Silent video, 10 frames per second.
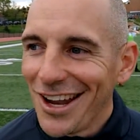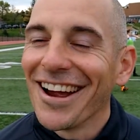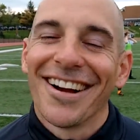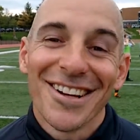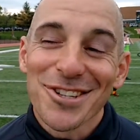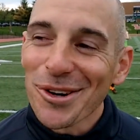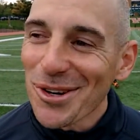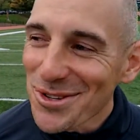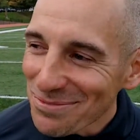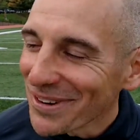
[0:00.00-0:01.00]
Yeah, it's
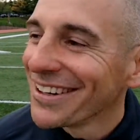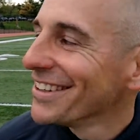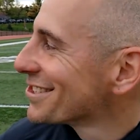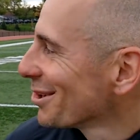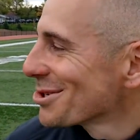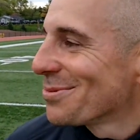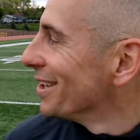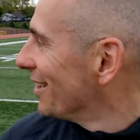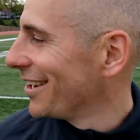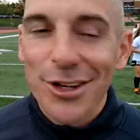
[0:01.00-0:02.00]
always
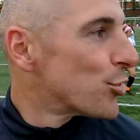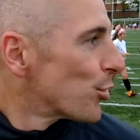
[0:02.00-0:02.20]
been a dream